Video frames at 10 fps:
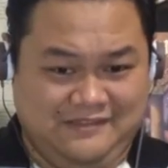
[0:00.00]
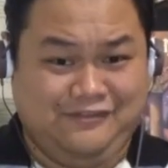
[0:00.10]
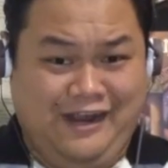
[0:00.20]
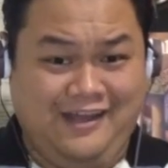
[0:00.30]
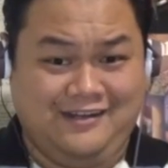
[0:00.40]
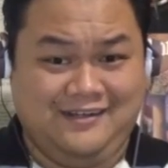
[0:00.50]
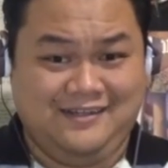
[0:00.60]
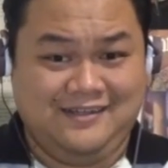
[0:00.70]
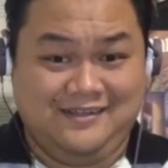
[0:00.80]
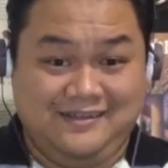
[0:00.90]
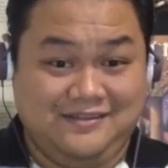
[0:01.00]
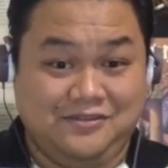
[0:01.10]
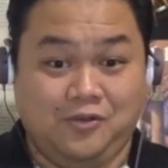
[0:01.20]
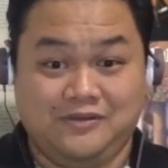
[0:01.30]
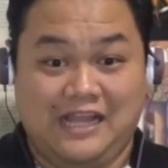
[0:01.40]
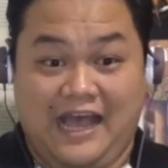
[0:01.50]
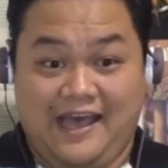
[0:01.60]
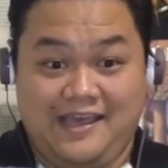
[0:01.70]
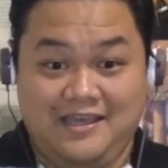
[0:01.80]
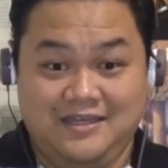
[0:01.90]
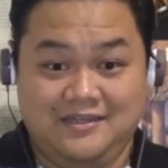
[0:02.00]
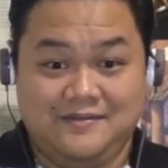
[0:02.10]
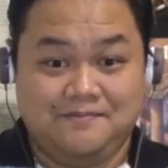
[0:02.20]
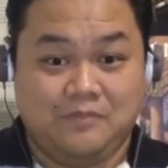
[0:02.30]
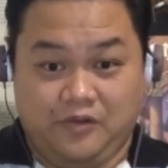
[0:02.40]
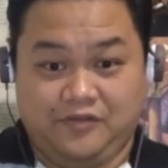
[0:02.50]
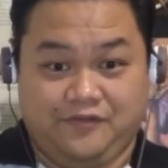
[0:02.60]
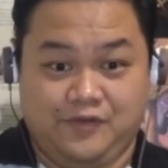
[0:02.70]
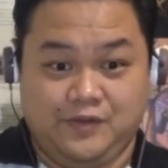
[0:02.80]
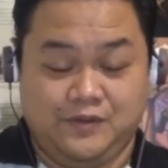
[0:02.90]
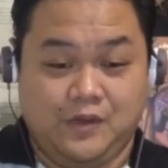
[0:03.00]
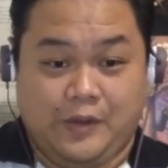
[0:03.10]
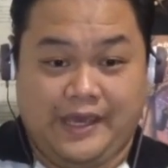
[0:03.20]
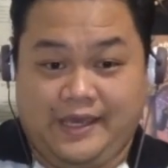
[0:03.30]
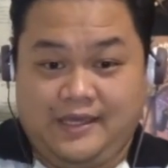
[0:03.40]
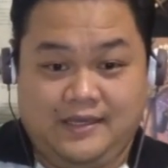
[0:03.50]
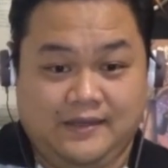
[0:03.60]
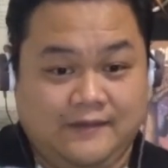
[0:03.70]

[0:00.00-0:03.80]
Run. Don't die, both of you. Okay.